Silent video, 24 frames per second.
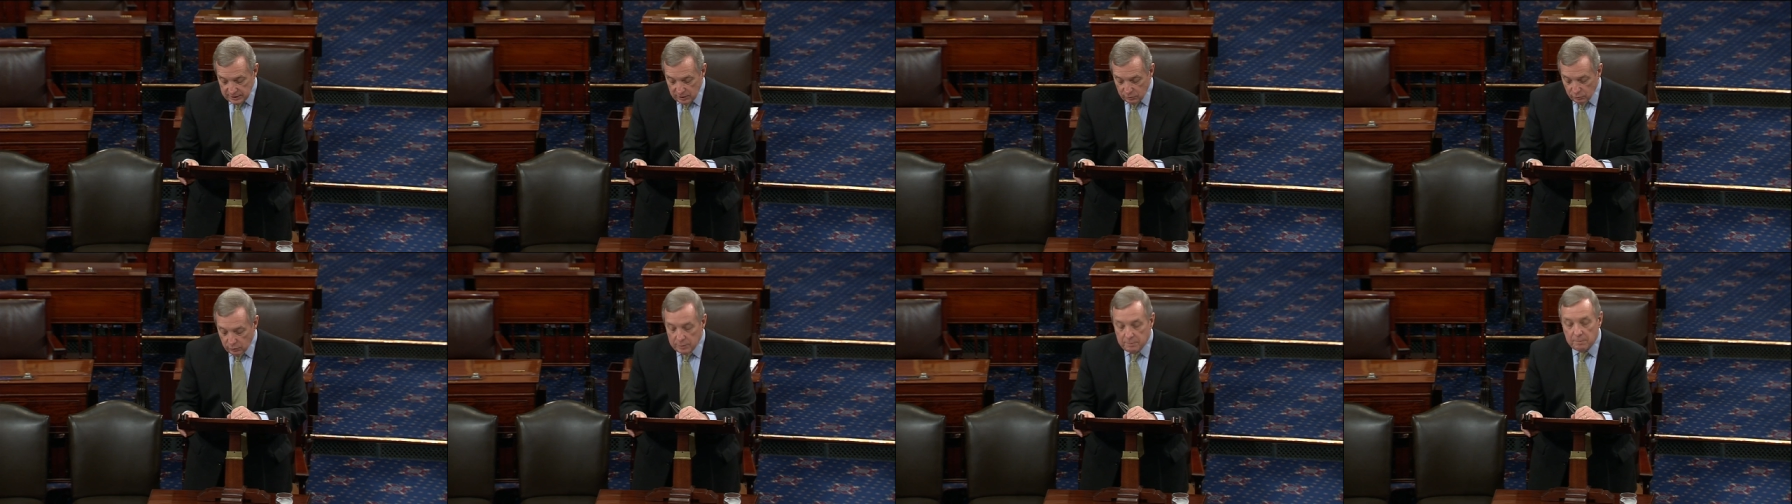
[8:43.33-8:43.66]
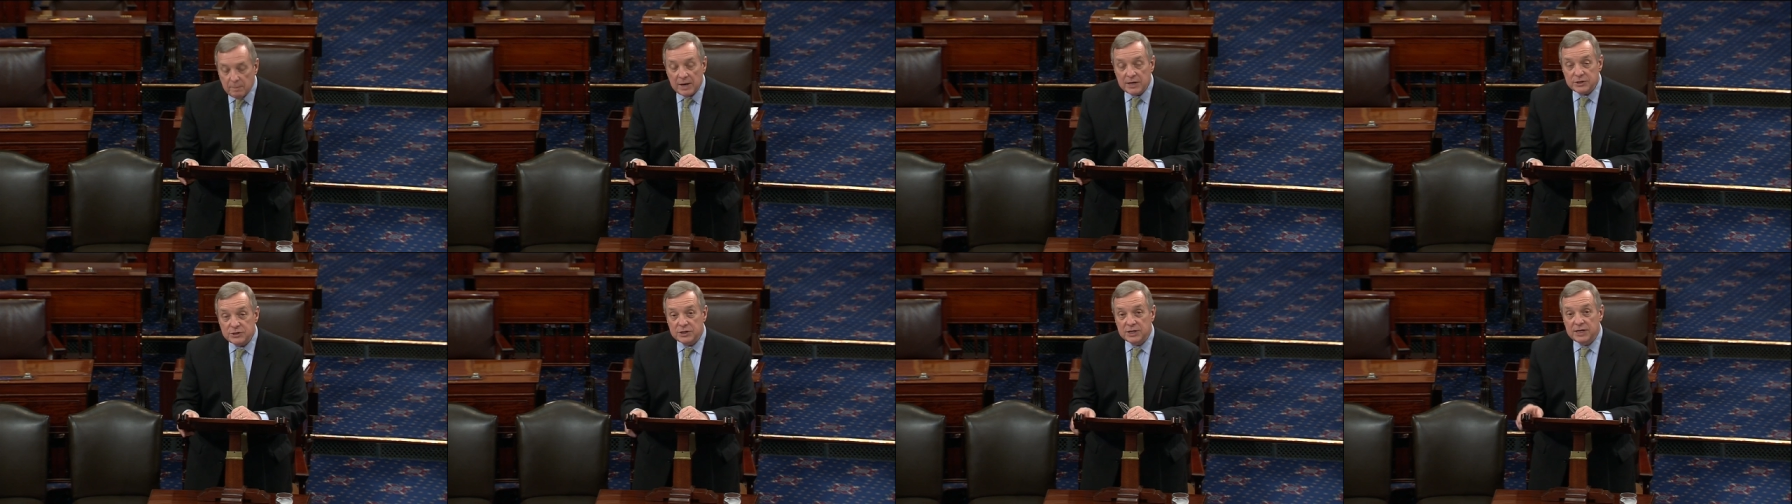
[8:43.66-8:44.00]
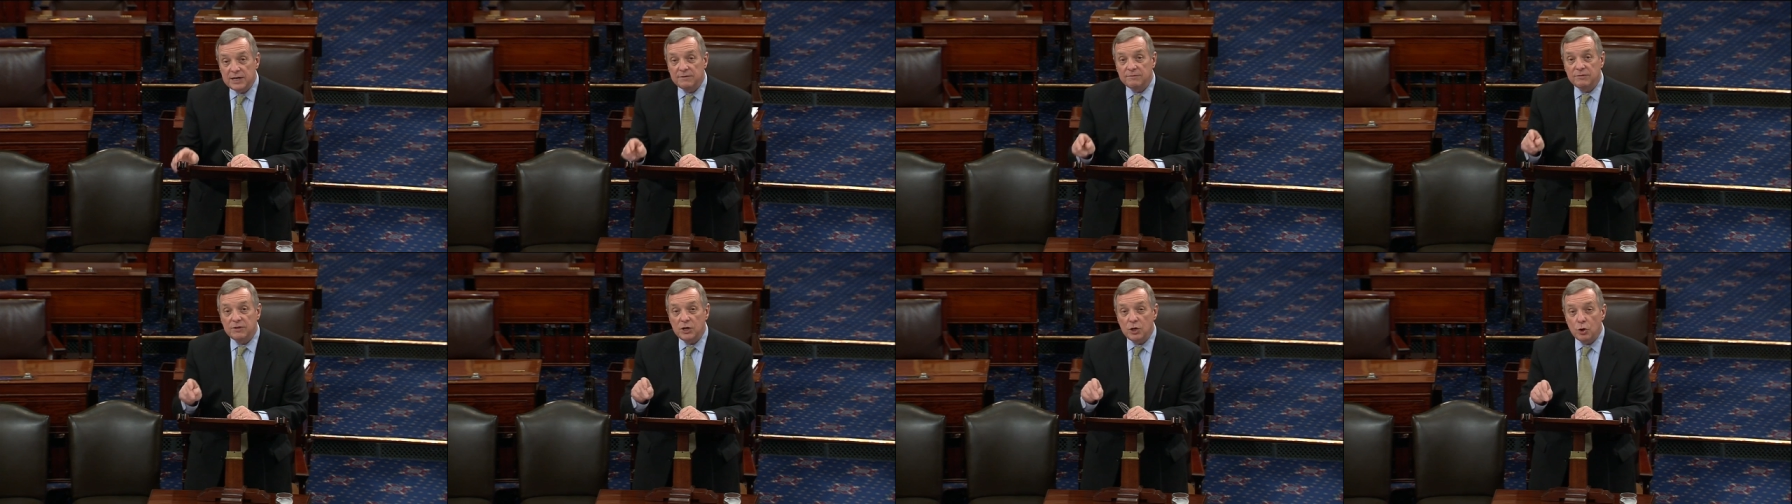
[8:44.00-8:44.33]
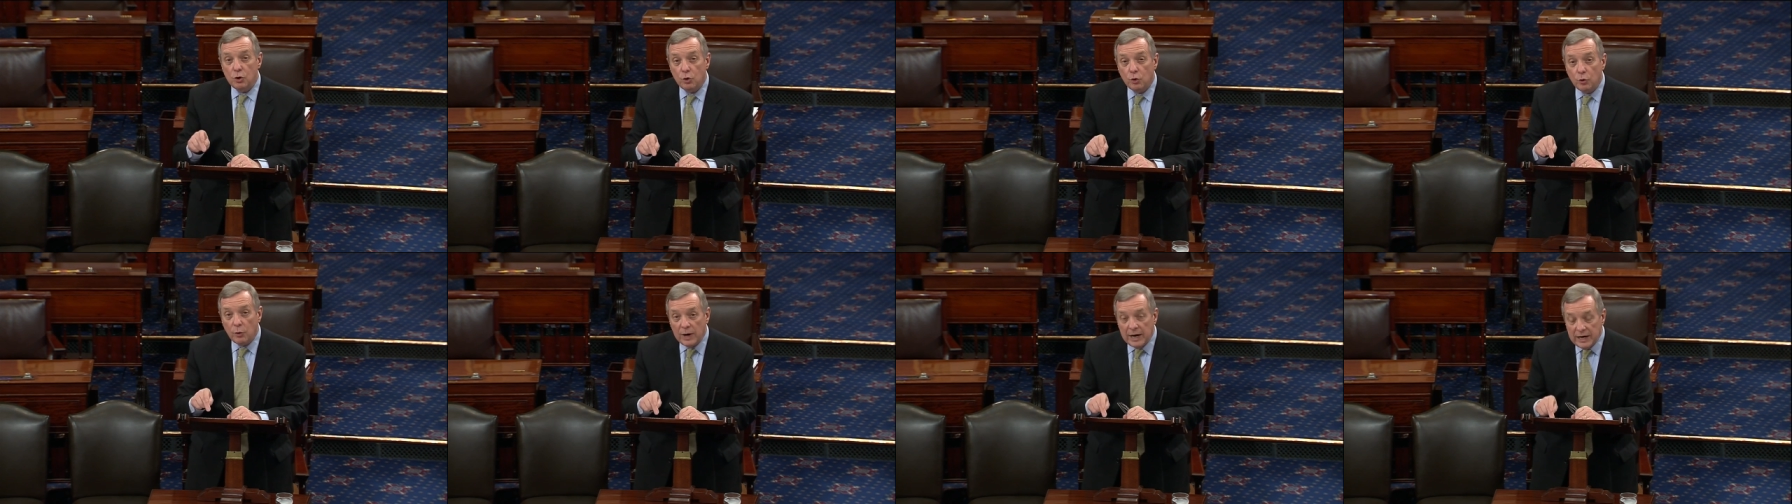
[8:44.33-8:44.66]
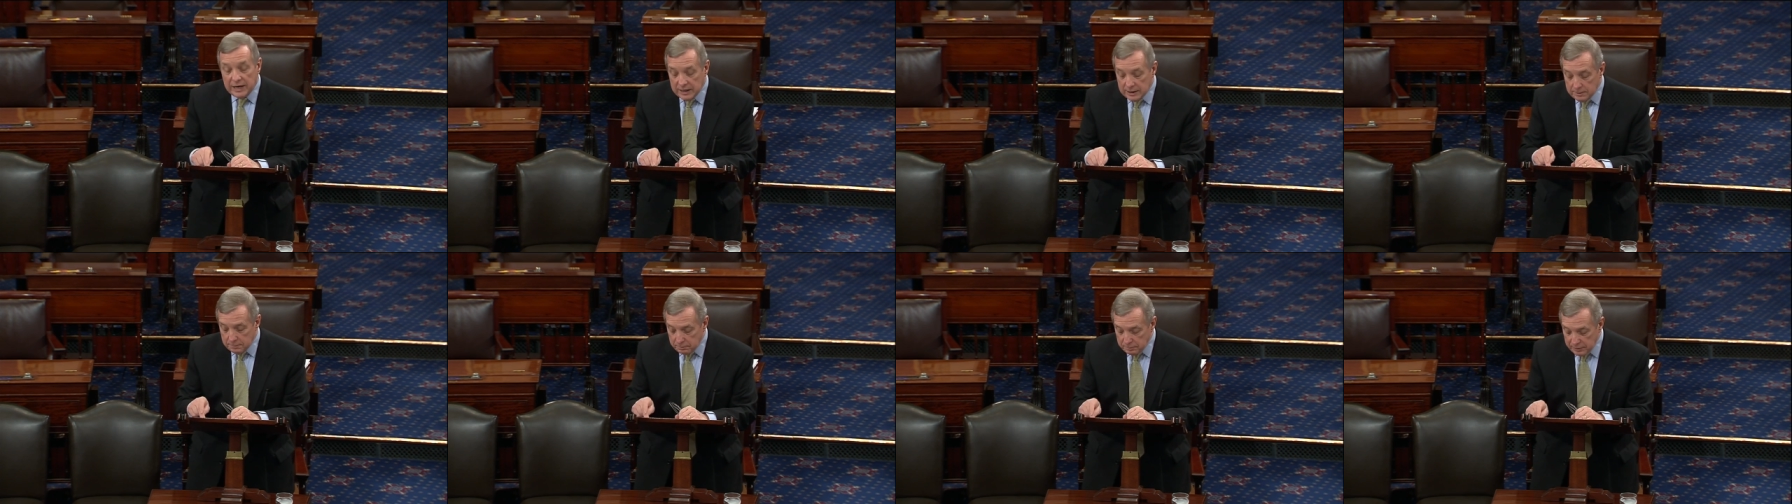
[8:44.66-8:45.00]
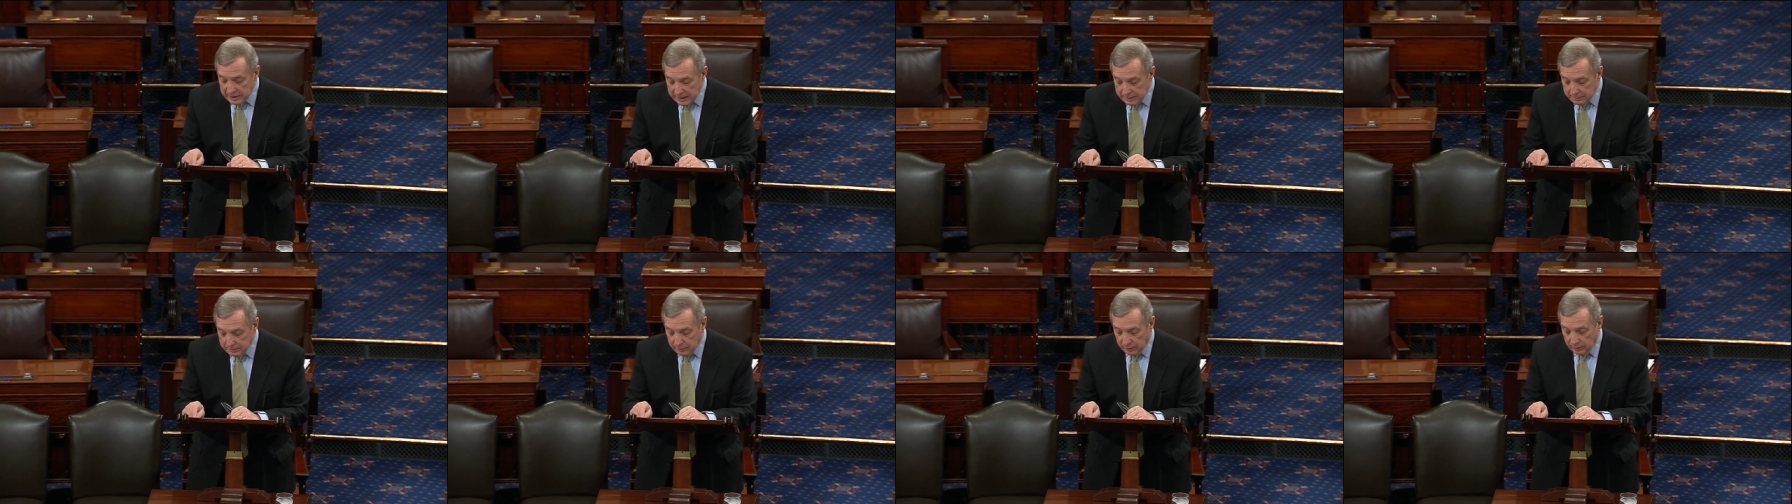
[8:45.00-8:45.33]
We must give the Ukrainian
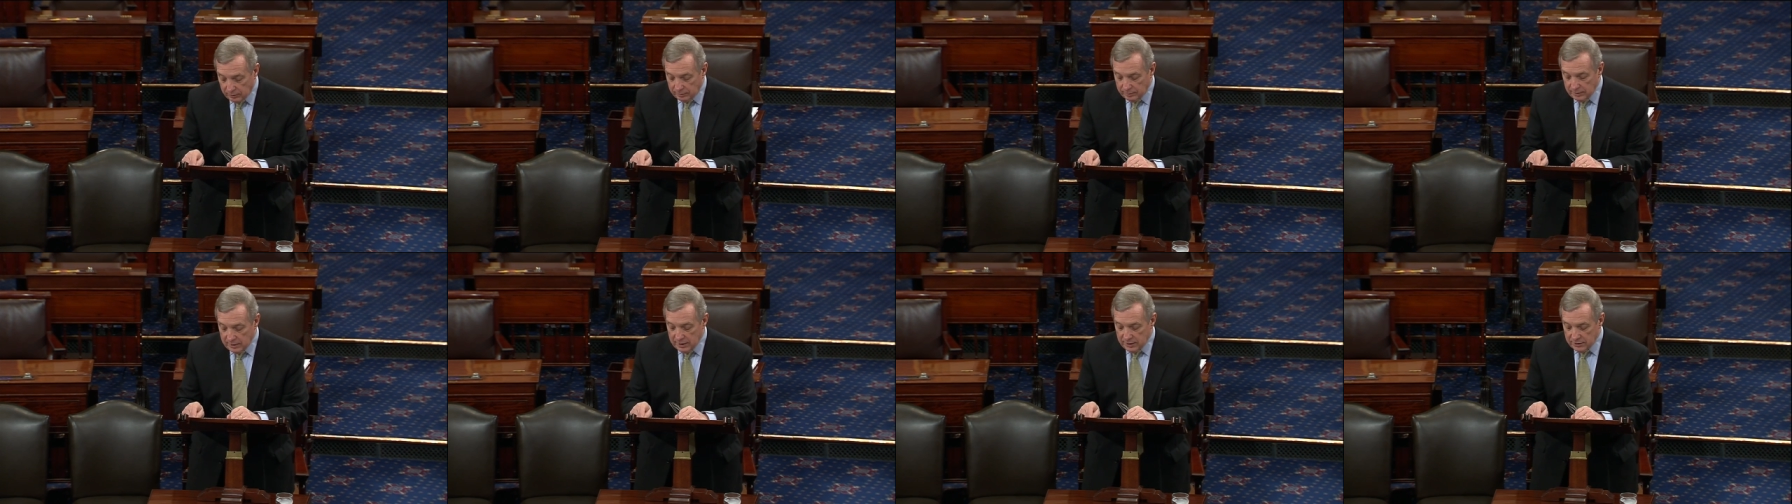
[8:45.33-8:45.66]
people